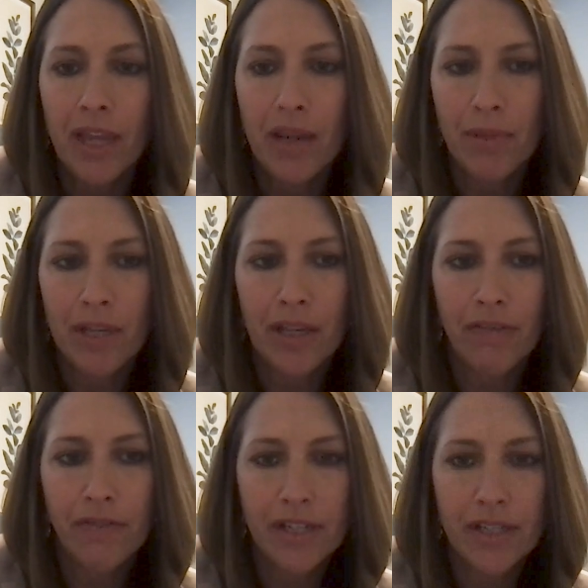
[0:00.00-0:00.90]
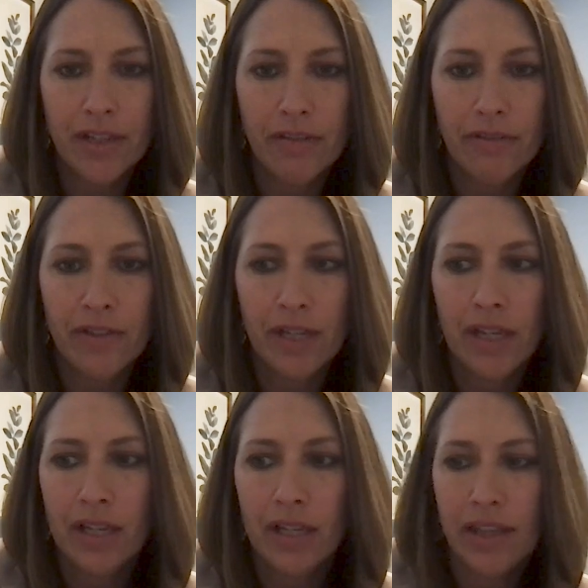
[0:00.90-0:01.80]
and being effective,
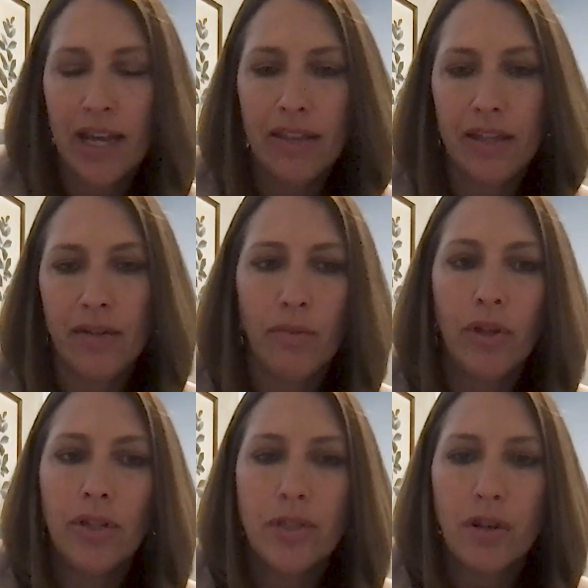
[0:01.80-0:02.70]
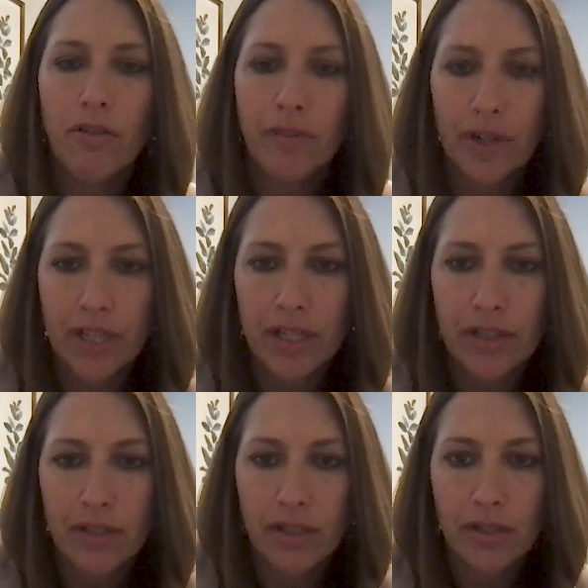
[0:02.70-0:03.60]
that then rolls over
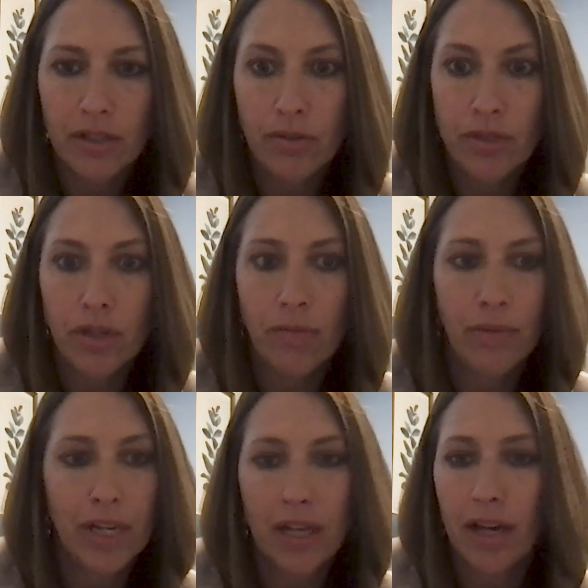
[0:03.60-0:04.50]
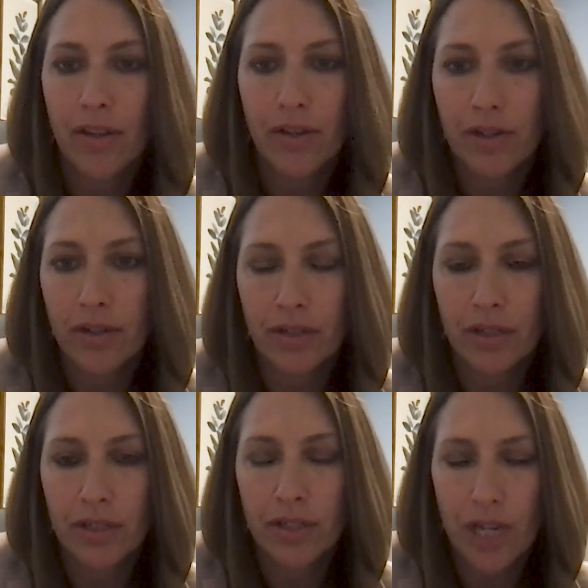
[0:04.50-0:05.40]
into so many other
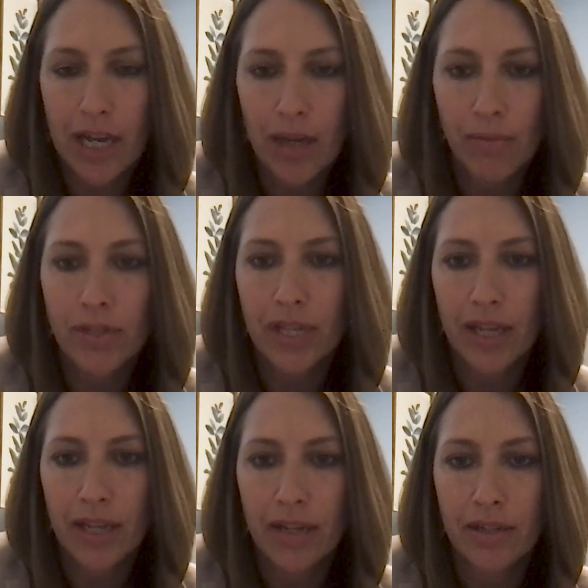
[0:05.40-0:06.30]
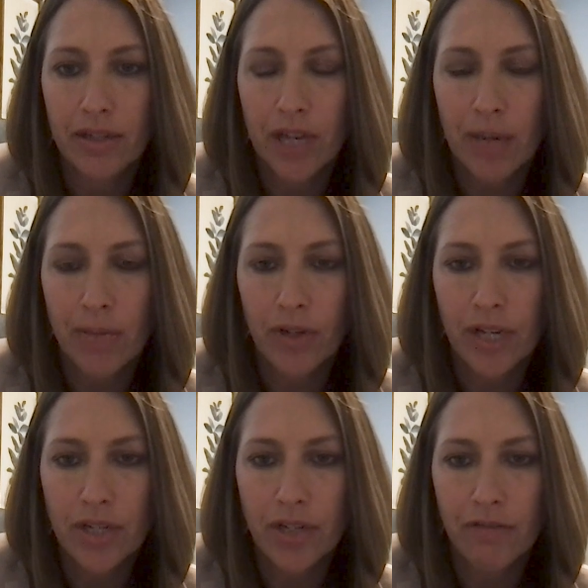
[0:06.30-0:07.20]
jobs and job
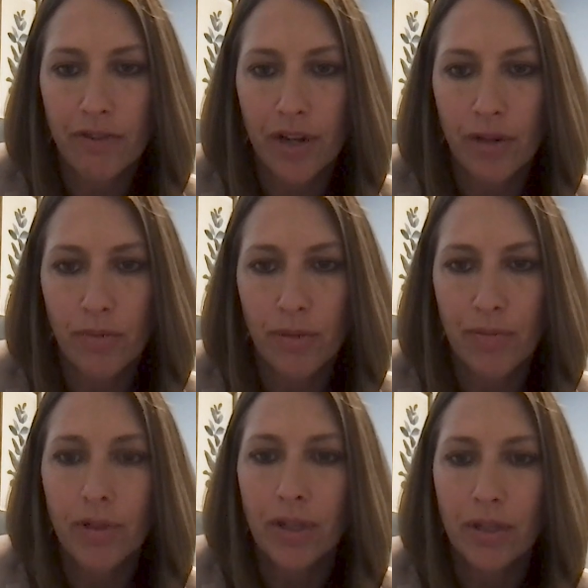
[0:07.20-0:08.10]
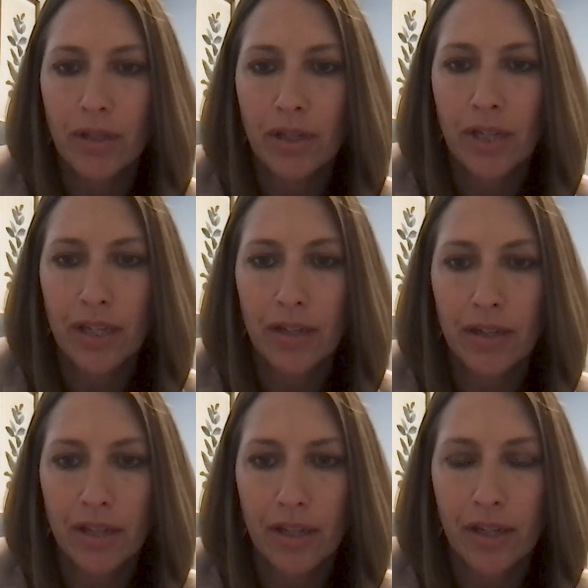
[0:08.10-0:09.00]
creation for other people in
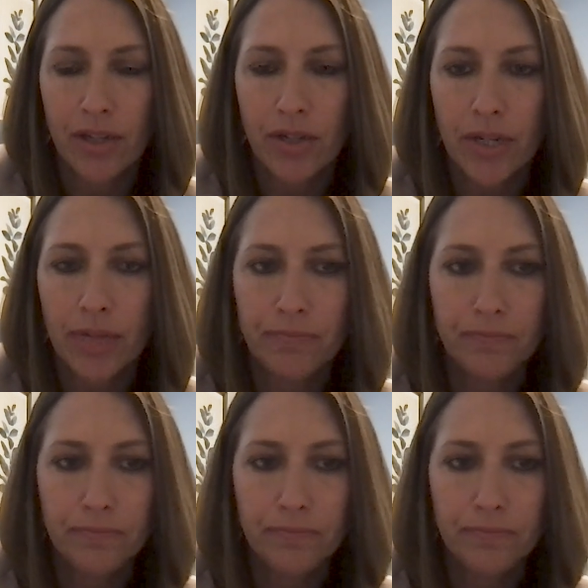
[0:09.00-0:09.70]
the country.